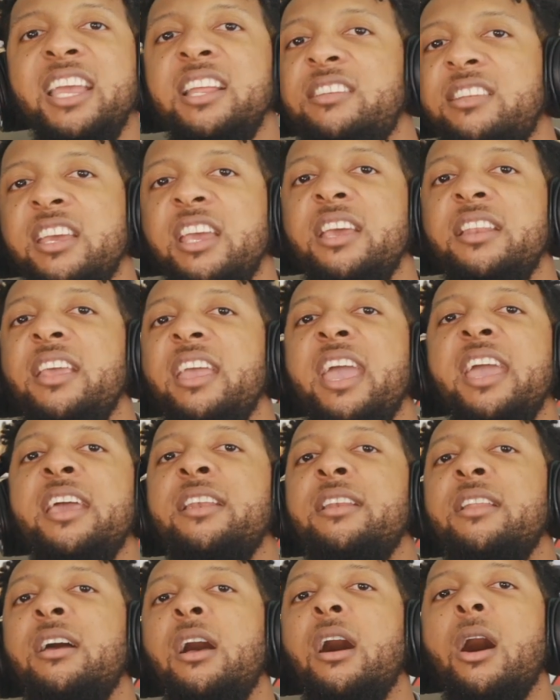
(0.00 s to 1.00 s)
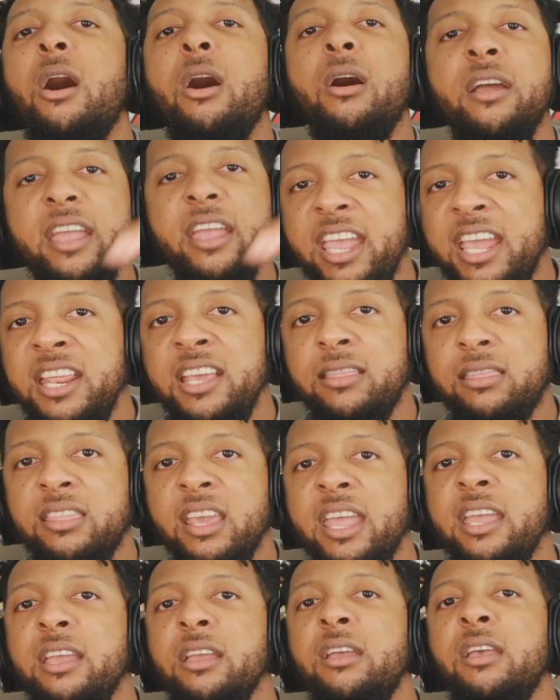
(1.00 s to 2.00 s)
did an
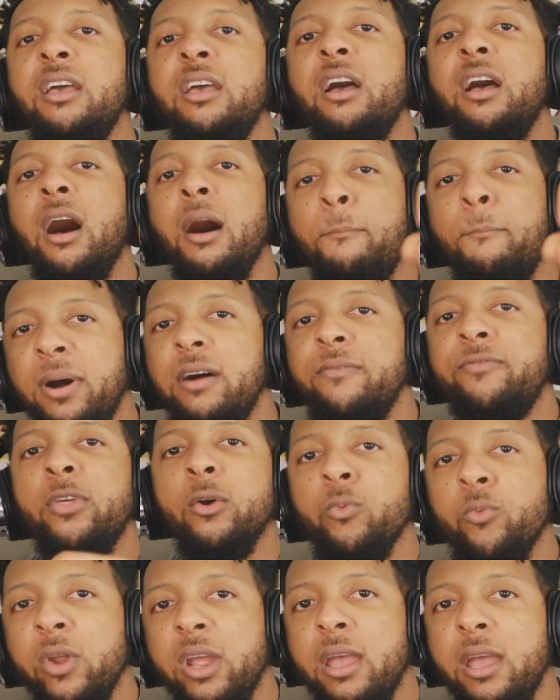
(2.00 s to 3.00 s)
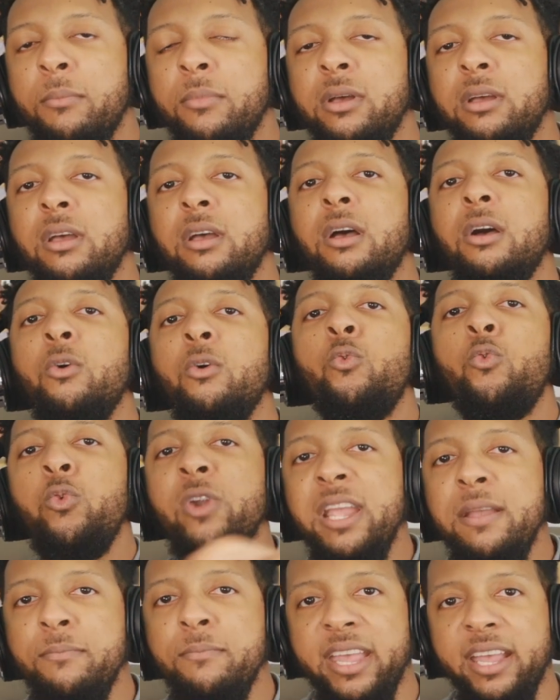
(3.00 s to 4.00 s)
Anything Above the Rim
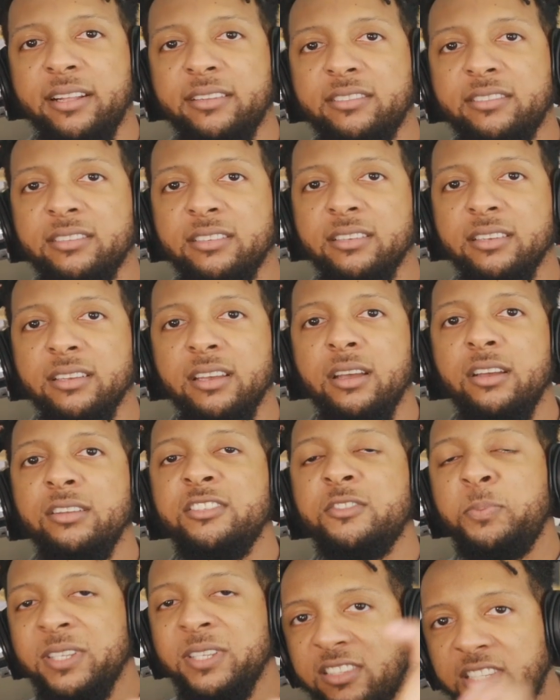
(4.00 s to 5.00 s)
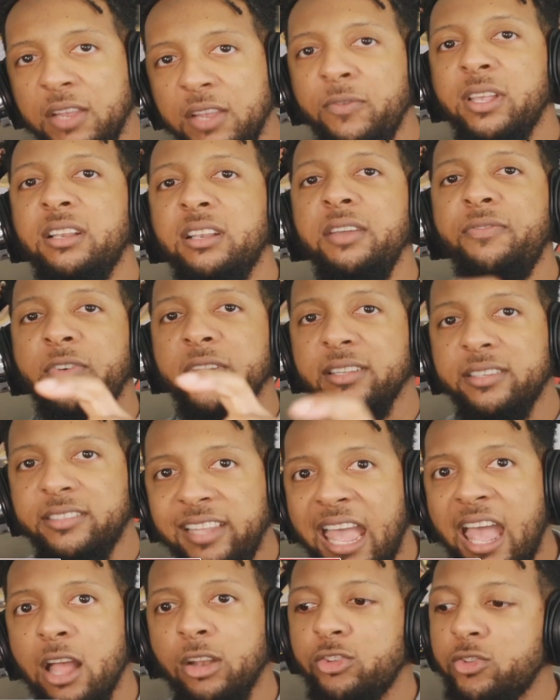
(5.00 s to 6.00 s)
remix specifically for the
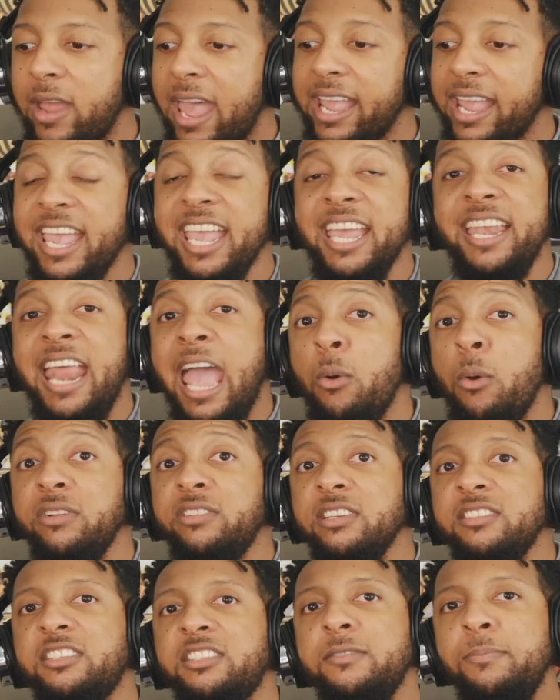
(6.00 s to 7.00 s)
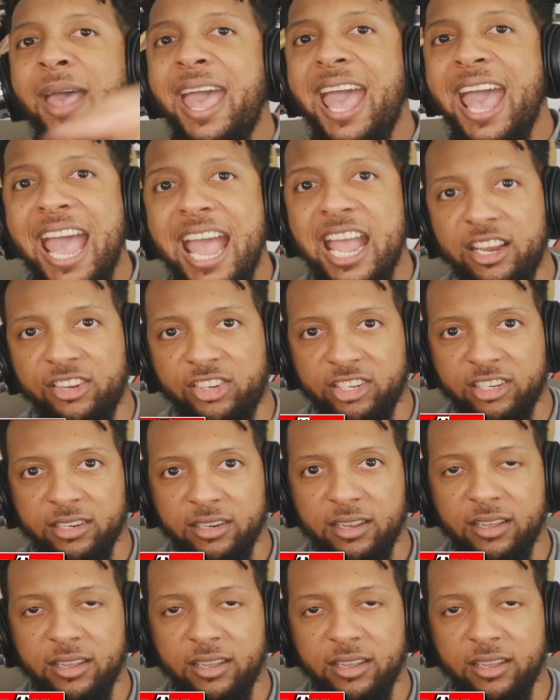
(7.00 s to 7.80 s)
soundtrack, and that was a smash.